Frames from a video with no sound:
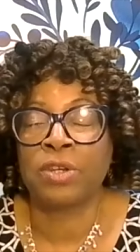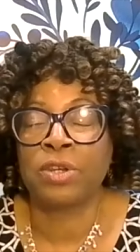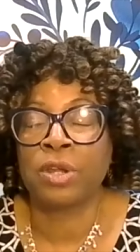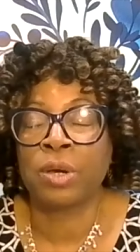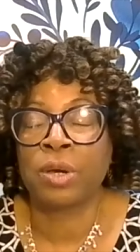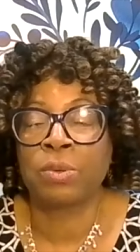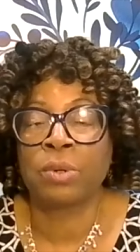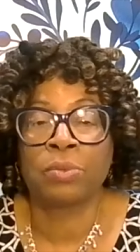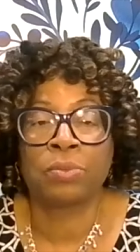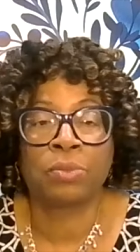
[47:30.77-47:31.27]

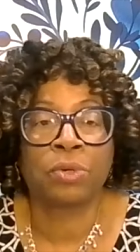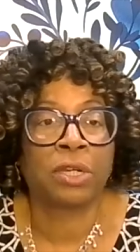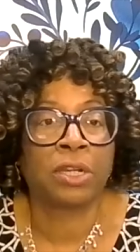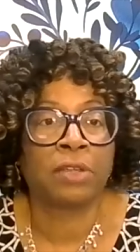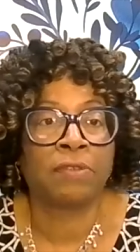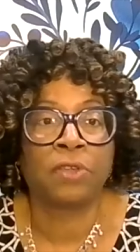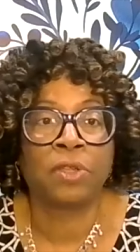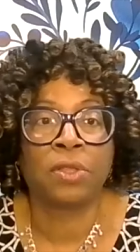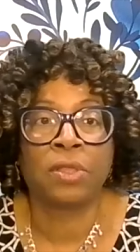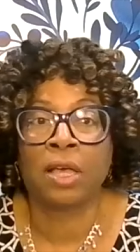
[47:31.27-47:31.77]
No one would
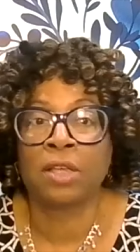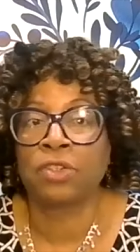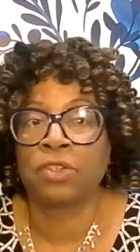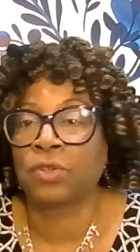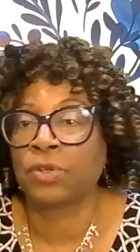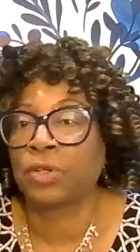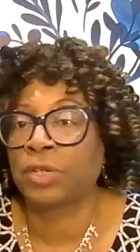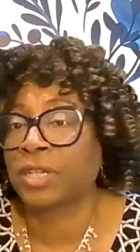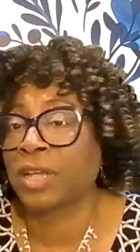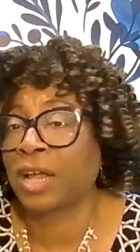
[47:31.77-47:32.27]
if you
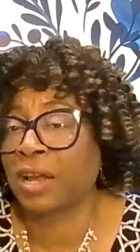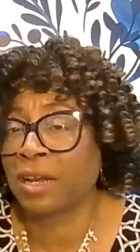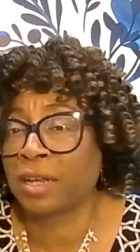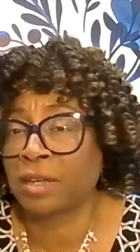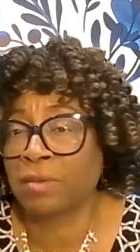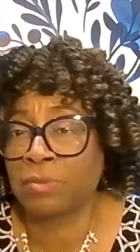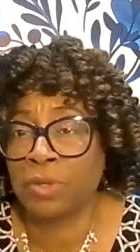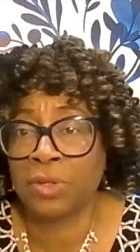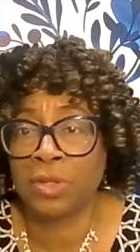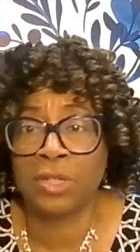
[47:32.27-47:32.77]
lost your entire
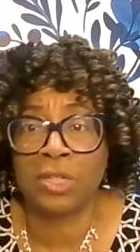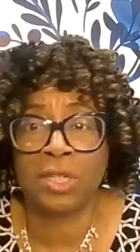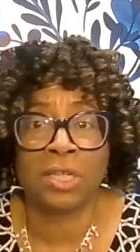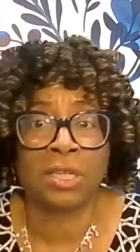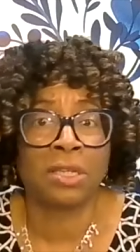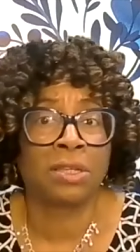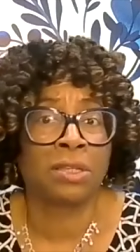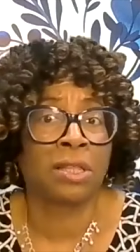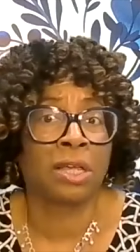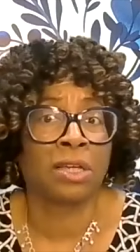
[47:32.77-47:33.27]
community,
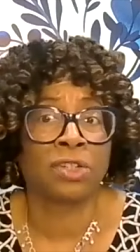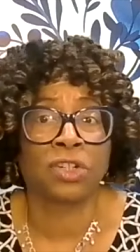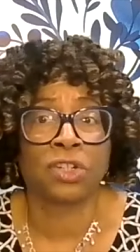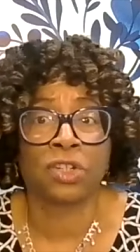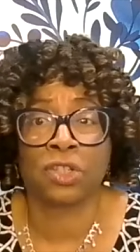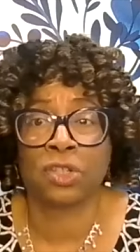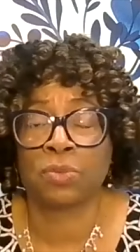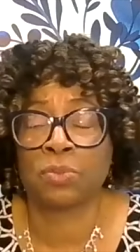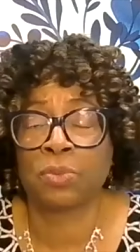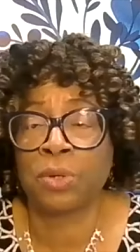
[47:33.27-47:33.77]
you lost
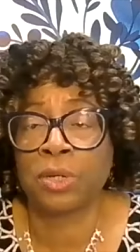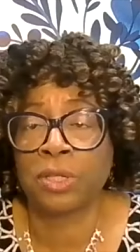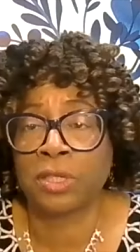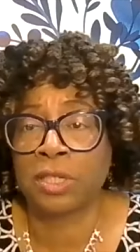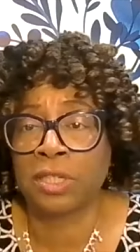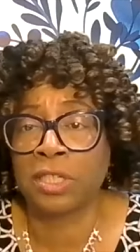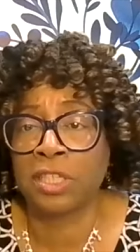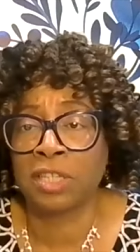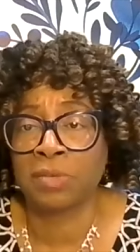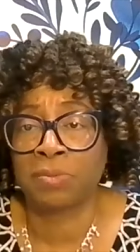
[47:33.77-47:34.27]
your support
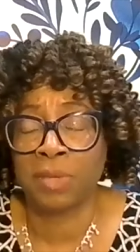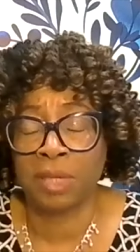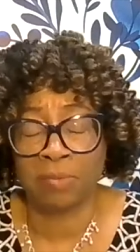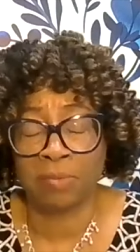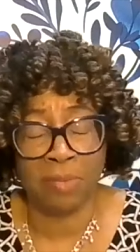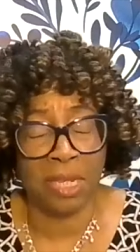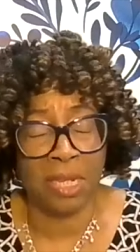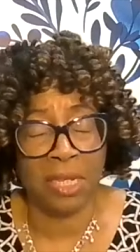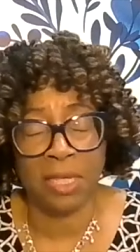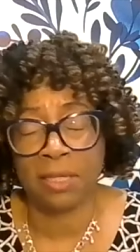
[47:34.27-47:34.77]
system.
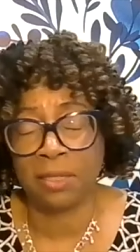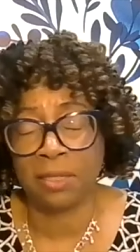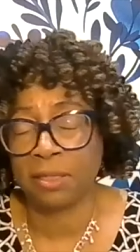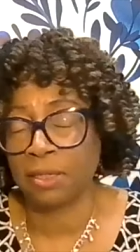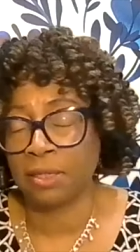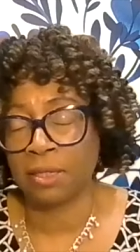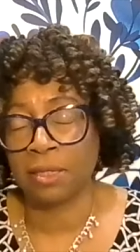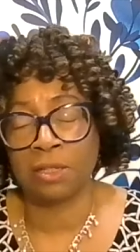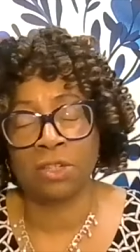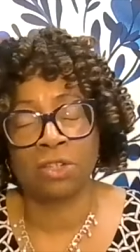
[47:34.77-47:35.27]
In many
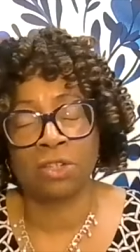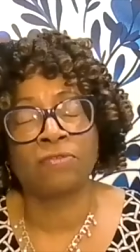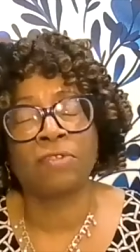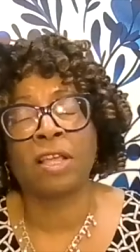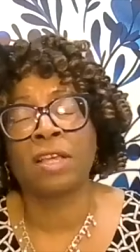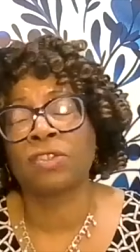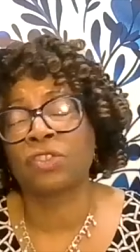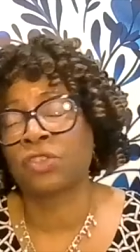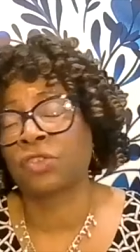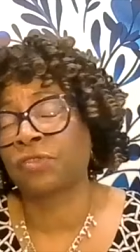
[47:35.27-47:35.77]
instances, you've
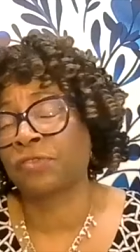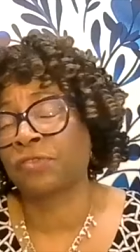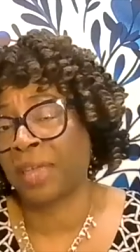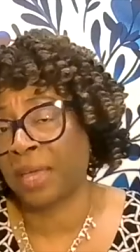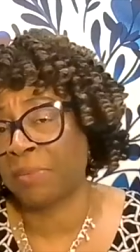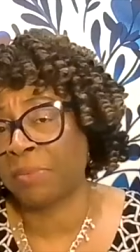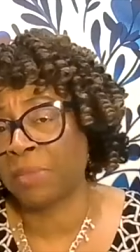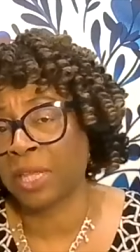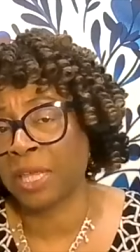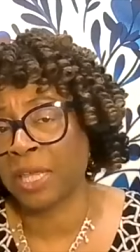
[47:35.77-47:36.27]
lost your
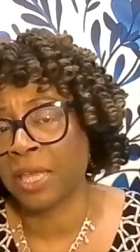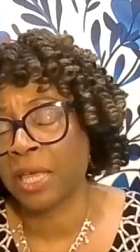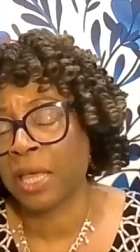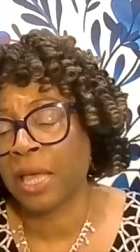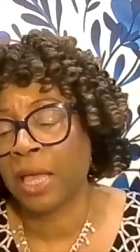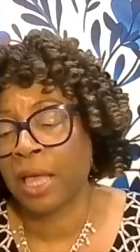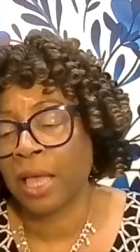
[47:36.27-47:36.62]
family.